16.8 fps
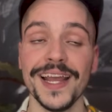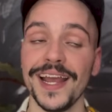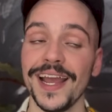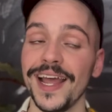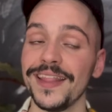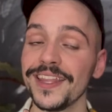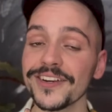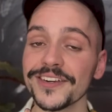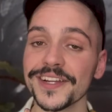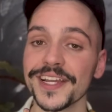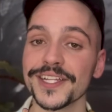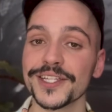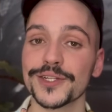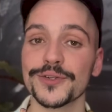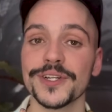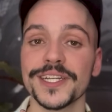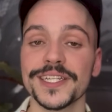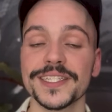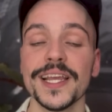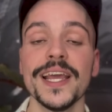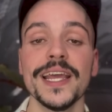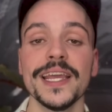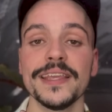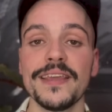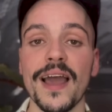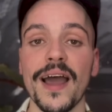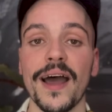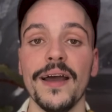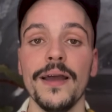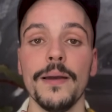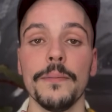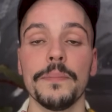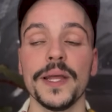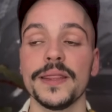And their answer is, yeah,
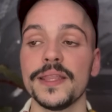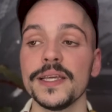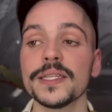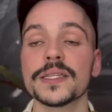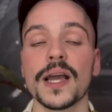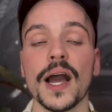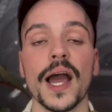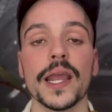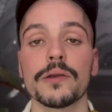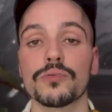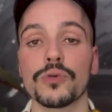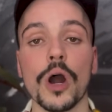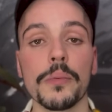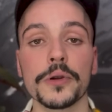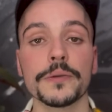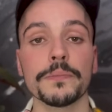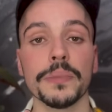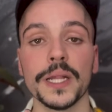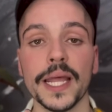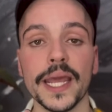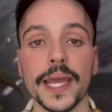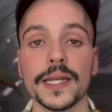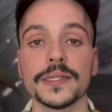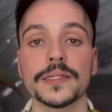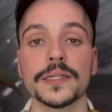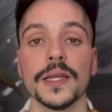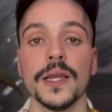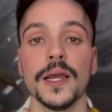but this guy, Robert Plant,